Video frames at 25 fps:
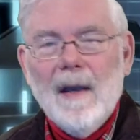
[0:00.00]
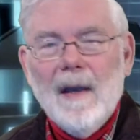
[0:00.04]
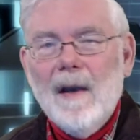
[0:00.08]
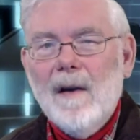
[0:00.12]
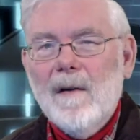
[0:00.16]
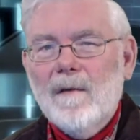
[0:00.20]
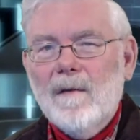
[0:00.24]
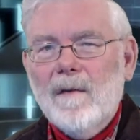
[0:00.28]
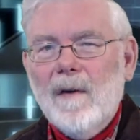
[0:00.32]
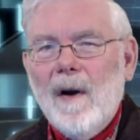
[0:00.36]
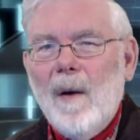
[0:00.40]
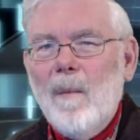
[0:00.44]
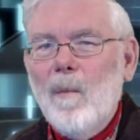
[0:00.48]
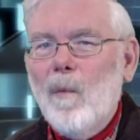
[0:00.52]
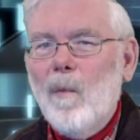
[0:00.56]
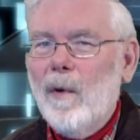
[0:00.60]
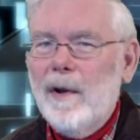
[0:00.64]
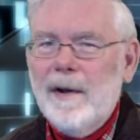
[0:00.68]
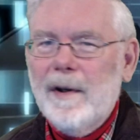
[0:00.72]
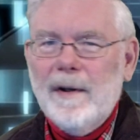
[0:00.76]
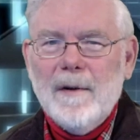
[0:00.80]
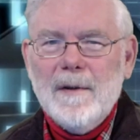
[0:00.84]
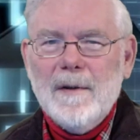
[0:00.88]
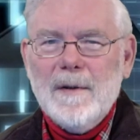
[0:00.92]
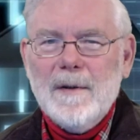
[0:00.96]
From
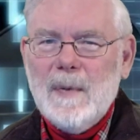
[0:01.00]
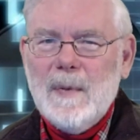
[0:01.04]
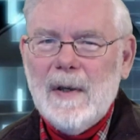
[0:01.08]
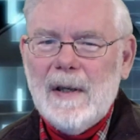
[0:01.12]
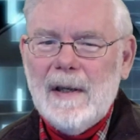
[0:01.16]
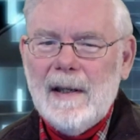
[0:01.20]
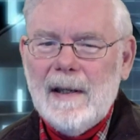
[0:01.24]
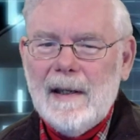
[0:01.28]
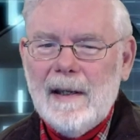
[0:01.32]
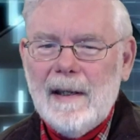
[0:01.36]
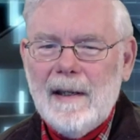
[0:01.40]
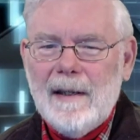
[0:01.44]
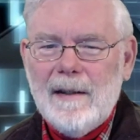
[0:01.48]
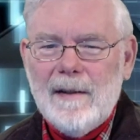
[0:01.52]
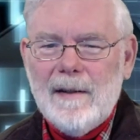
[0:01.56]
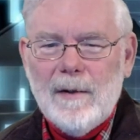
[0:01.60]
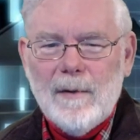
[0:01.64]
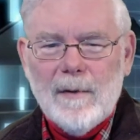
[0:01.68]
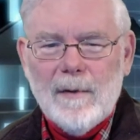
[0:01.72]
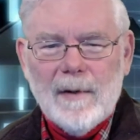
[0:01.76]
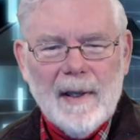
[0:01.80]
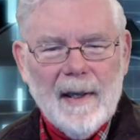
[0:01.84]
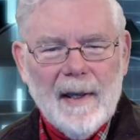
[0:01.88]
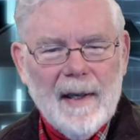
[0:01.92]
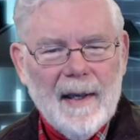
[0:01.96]
Windows PE, you
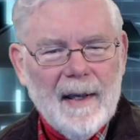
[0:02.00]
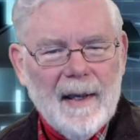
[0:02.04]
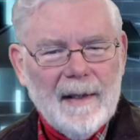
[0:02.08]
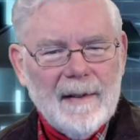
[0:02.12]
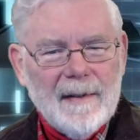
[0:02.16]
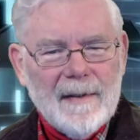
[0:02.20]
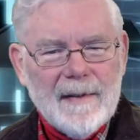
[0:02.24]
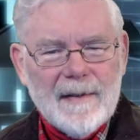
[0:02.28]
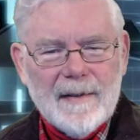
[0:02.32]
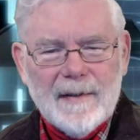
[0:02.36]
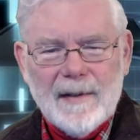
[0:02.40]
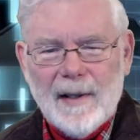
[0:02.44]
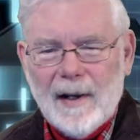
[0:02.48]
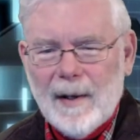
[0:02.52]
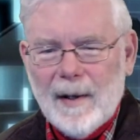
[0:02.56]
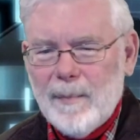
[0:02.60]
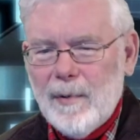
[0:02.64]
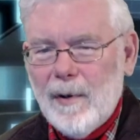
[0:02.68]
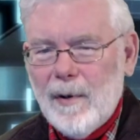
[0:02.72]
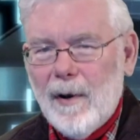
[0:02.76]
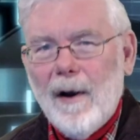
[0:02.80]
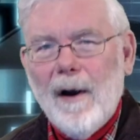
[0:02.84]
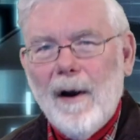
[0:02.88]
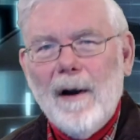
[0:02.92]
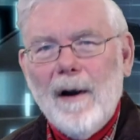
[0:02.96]
can set up
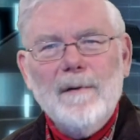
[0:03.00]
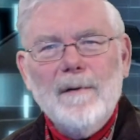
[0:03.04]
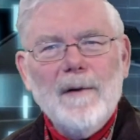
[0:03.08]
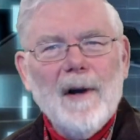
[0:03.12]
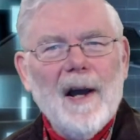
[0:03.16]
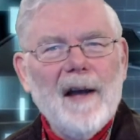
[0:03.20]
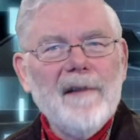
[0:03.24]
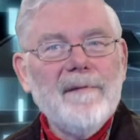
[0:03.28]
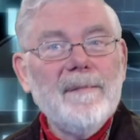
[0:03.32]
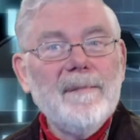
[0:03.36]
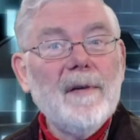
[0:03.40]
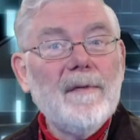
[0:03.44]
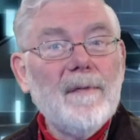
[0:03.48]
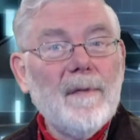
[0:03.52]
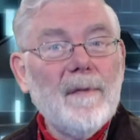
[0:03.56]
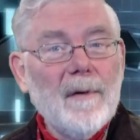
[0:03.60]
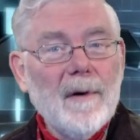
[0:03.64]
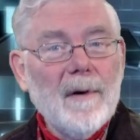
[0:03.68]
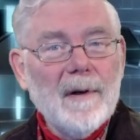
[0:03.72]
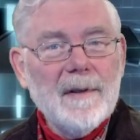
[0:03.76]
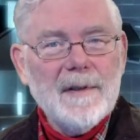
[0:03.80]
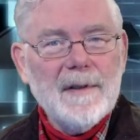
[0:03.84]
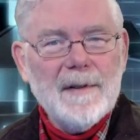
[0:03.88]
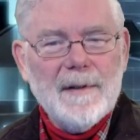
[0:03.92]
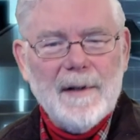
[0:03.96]
your hard drive before
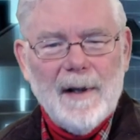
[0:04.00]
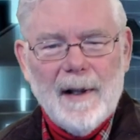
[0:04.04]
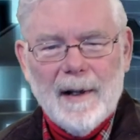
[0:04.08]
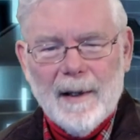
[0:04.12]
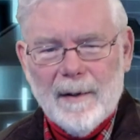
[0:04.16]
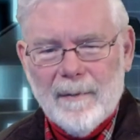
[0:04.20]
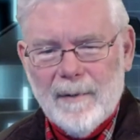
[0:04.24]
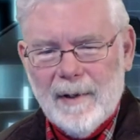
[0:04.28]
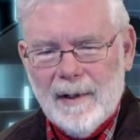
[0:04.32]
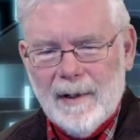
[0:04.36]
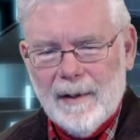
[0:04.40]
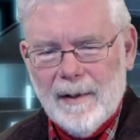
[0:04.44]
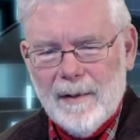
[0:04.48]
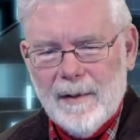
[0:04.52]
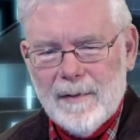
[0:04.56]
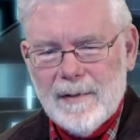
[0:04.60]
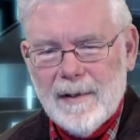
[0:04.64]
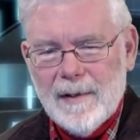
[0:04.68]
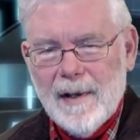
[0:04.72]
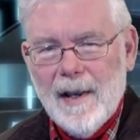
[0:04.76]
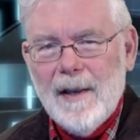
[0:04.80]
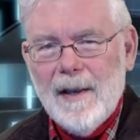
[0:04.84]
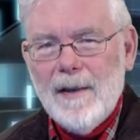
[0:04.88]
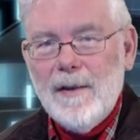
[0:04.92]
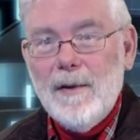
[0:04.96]
installing Windows.
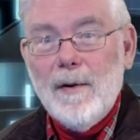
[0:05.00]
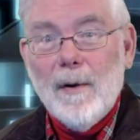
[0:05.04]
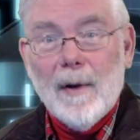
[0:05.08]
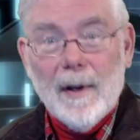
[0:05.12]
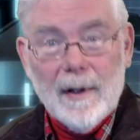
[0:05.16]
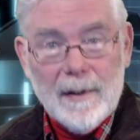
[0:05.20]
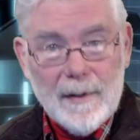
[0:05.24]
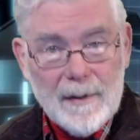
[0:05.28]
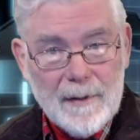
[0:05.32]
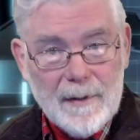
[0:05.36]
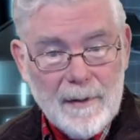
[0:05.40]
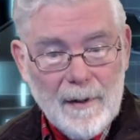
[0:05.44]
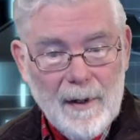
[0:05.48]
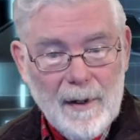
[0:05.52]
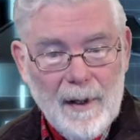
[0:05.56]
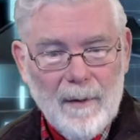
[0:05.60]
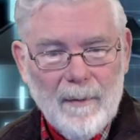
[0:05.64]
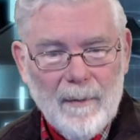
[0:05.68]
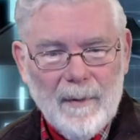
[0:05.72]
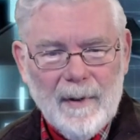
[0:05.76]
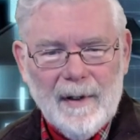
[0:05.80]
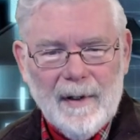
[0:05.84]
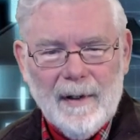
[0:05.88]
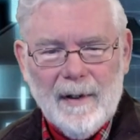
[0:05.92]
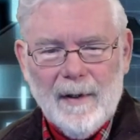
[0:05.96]
You can install
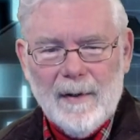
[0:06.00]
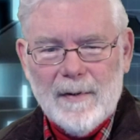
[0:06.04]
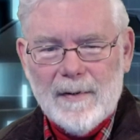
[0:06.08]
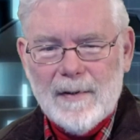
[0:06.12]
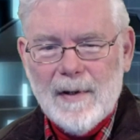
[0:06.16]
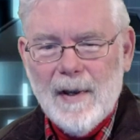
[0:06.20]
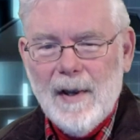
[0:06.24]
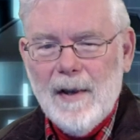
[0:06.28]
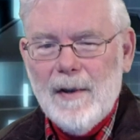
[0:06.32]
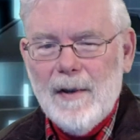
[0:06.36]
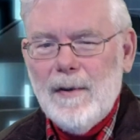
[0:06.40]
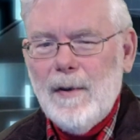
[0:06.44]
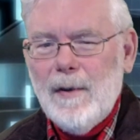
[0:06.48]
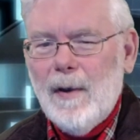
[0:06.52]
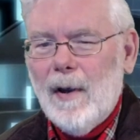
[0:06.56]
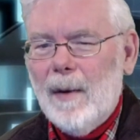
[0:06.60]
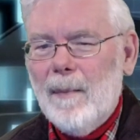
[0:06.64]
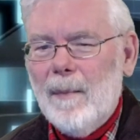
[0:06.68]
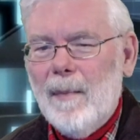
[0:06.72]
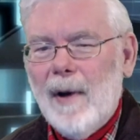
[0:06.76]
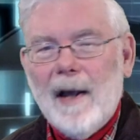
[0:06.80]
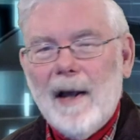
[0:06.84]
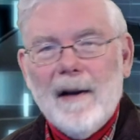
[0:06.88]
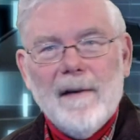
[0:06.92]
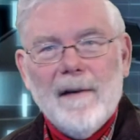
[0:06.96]
Windows. You can
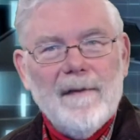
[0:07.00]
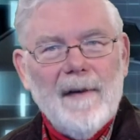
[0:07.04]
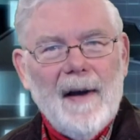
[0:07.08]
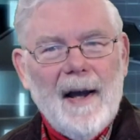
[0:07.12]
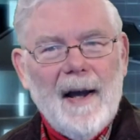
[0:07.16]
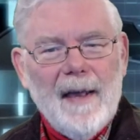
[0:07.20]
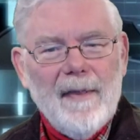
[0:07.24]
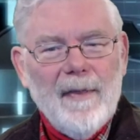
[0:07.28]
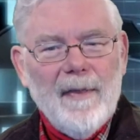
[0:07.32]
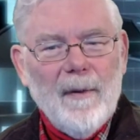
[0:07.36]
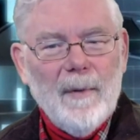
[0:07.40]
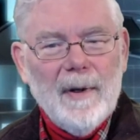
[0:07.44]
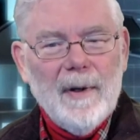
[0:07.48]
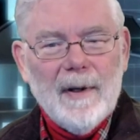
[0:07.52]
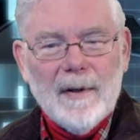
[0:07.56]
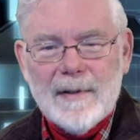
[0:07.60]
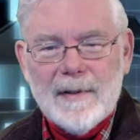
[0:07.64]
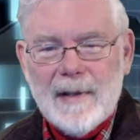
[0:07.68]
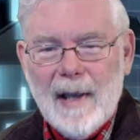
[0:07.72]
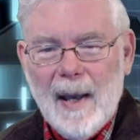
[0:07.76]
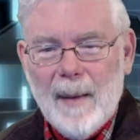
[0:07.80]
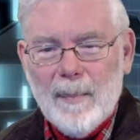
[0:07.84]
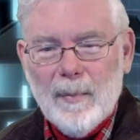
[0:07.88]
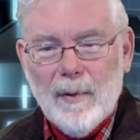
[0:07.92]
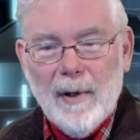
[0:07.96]
modify the Windows
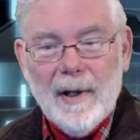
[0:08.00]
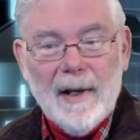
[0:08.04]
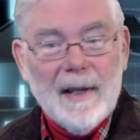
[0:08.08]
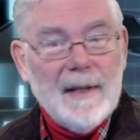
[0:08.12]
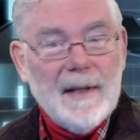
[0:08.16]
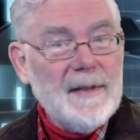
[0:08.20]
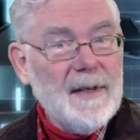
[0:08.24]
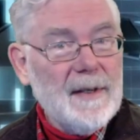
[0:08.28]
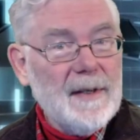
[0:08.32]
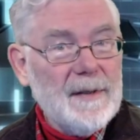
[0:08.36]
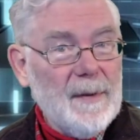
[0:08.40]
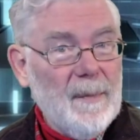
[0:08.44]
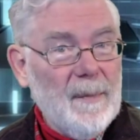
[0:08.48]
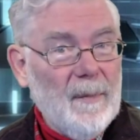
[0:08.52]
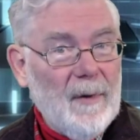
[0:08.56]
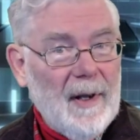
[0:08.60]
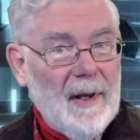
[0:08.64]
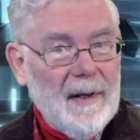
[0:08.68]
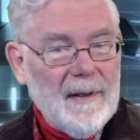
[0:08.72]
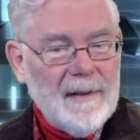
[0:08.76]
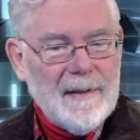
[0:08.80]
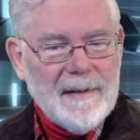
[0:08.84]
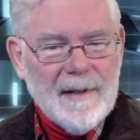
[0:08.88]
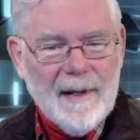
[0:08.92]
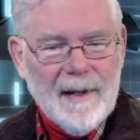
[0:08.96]
operating system
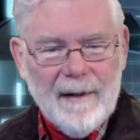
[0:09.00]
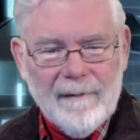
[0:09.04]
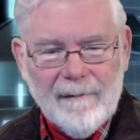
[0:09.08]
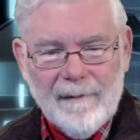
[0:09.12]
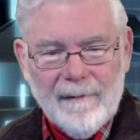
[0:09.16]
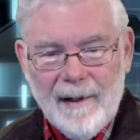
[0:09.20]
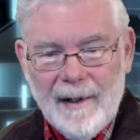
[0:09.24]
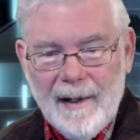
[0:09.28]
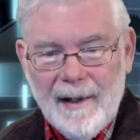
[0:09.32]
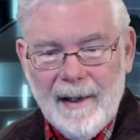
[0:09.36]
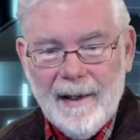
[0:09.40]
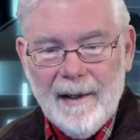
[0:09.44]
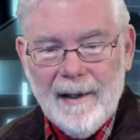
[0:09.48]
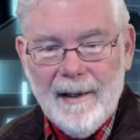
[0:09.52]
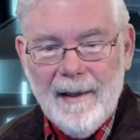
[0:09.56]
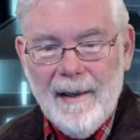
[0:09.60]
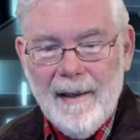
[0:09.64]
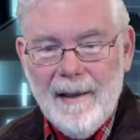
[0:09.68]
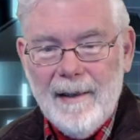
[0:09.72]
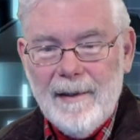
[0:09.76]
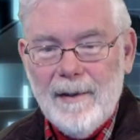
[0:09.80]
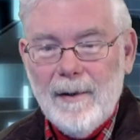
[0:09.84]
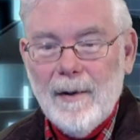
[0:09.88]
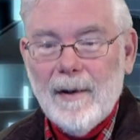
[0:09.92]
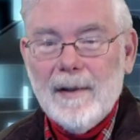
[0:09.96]
while it's not running.
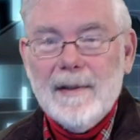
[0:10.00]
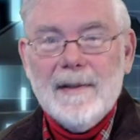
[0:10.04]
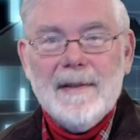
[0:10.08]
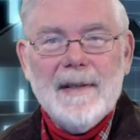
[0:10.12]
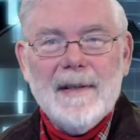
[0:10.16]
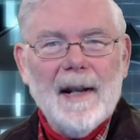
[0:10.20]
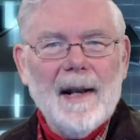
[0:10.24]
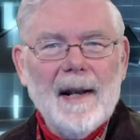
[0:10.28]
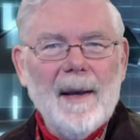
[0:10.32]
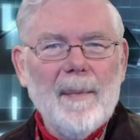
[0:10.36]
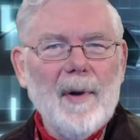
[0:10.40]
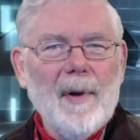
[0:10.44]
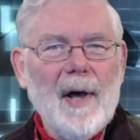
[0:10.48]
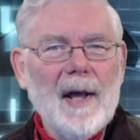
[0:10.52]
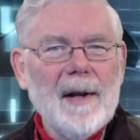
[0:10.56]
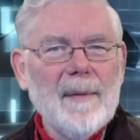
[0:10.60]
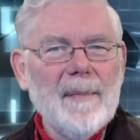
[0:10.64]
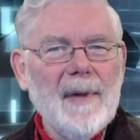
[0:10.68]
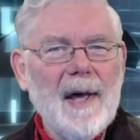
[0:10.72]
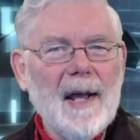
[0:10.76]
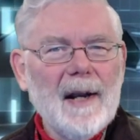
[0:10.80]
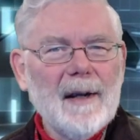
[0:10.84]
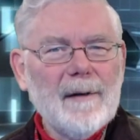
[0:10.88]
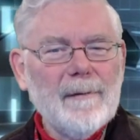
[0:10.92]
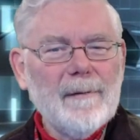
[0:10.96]
You can set up
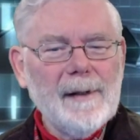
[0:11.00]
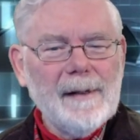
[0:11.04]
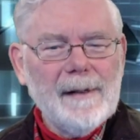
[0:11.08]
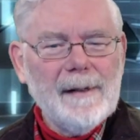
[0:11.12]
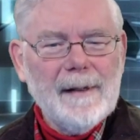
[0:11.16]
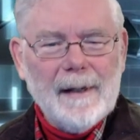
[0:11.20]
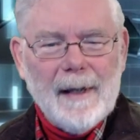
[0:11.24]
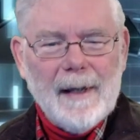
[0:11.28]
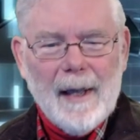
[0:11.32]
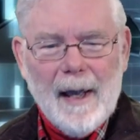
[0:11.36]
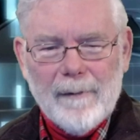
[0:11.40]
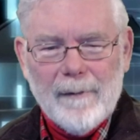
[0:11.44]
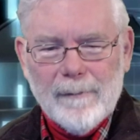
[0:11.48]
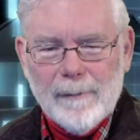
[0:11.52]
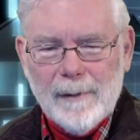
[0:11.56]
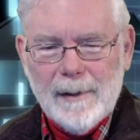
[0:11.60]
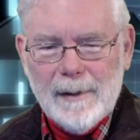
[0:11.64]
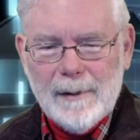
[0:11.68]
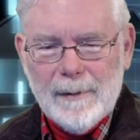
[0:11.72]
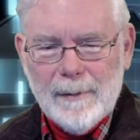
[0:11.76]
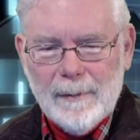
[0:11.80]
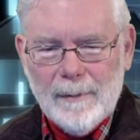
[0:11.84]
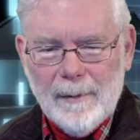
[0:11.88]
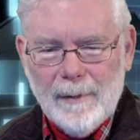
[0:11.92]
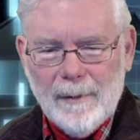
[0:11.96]
automatic recovery
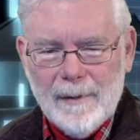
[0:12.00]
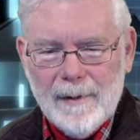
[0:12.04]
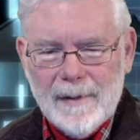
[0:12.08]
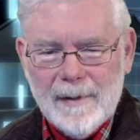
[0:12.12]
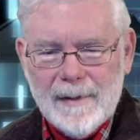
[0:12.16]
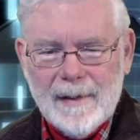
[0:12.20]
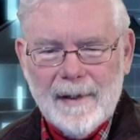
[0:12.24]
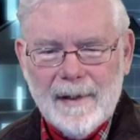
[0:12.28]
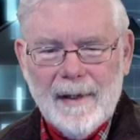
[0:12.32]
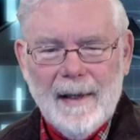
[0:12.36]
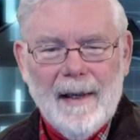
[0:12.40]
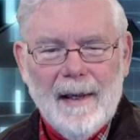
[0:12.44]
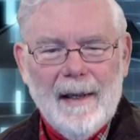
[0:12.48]
tools.